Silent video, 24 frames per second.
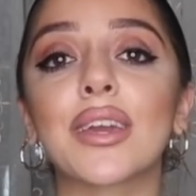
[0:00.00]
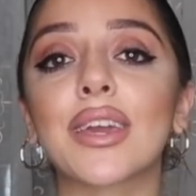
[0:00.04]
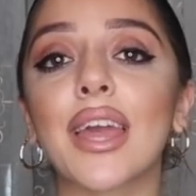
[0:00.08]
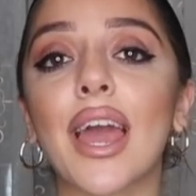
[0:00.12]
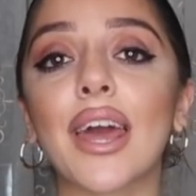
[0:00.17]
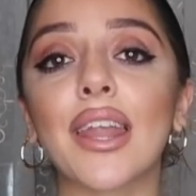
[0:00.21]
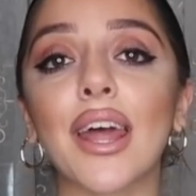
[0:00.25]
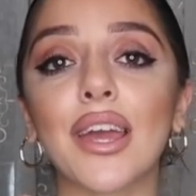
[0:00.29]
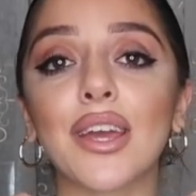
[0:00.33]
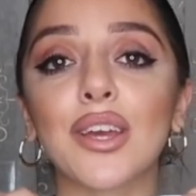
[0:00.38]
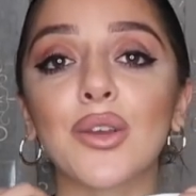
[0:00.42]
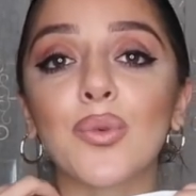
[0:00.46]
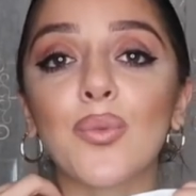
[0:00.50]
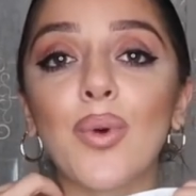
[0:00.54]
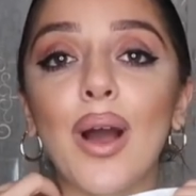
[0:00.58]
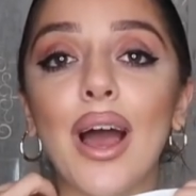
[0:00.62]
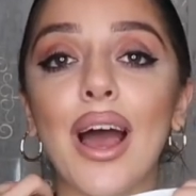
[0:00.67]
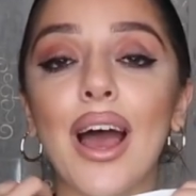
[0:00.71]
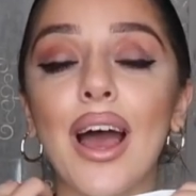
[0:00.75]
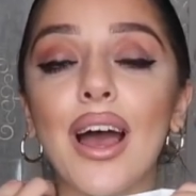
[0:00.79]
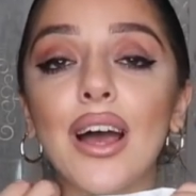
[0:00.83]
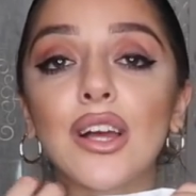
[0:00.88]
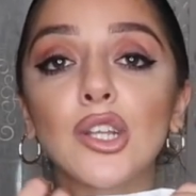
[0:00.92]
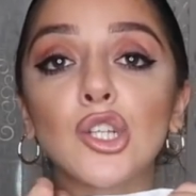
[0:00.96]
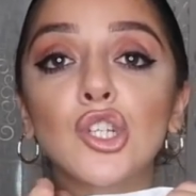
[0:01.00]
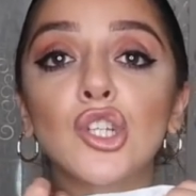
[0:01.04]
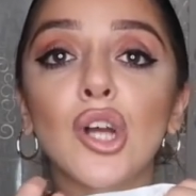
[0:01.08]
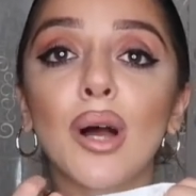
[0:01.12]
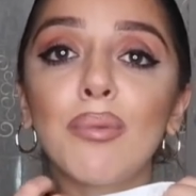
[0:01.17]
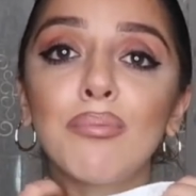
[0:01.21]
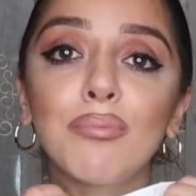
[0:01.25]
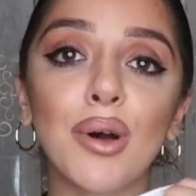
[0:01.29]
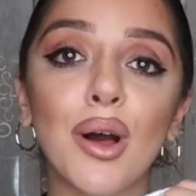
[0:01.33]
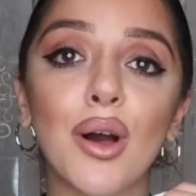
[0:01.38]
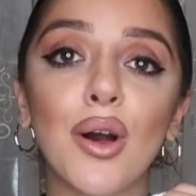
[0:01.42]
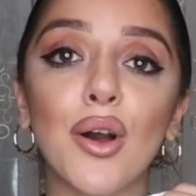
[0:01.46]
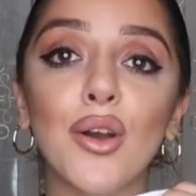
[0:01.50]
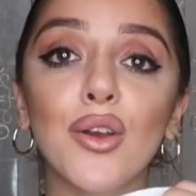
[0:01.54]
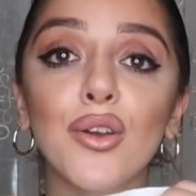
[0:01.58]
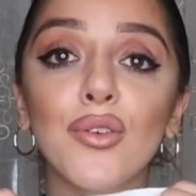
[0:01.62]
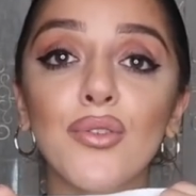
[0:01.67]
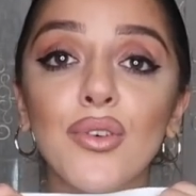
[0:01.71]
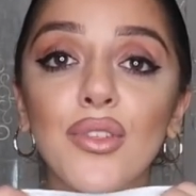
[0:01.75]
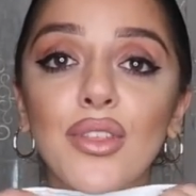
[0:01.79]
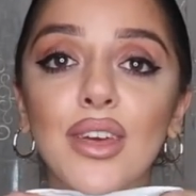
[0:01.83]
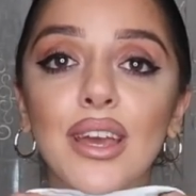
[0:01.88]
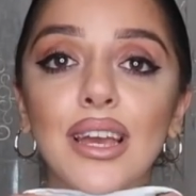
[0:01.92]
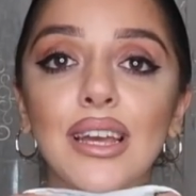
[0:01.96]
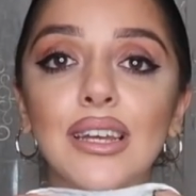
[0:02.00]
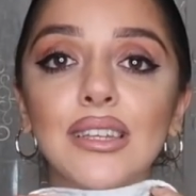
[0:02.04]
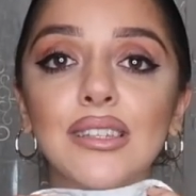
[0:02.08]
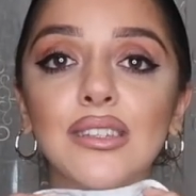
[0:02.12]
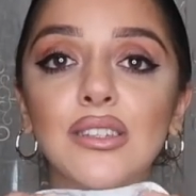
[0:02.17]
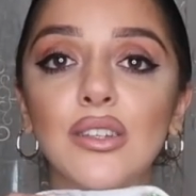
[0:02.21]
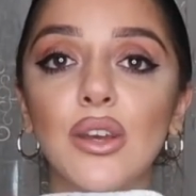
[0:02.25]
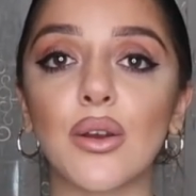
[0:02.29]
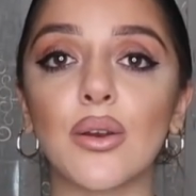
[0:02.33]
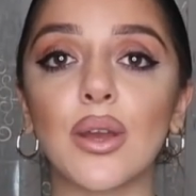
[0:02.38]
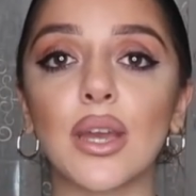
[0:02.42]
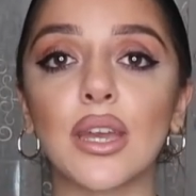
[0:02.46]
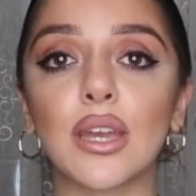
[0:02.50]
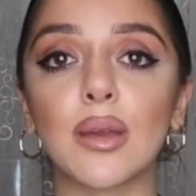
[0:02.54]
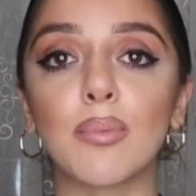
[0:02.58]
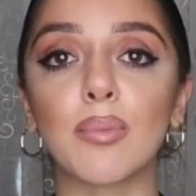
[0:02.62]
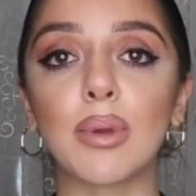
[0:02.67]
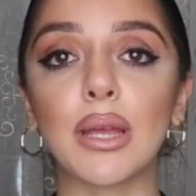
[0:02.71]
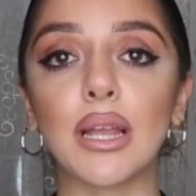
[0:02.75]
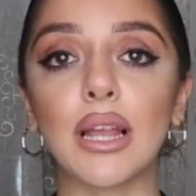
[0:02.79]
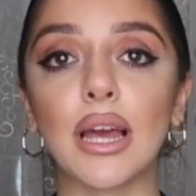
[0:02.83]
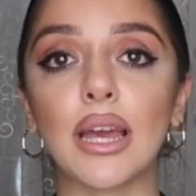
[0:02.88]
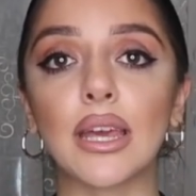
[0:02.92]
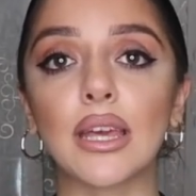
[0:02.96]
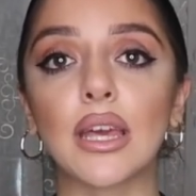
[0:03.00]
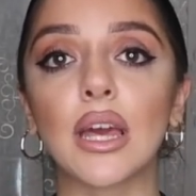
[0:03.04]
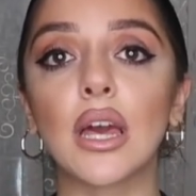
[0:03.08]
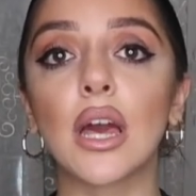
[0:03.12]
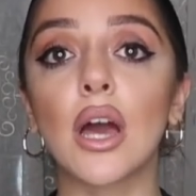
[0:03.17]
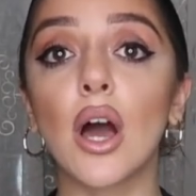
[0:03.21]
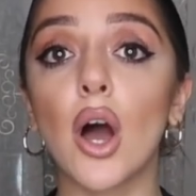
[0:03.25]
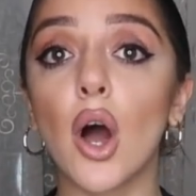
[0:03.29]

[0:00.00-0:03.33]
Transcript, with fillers: Again, I could wear a jumper over this, so it could be like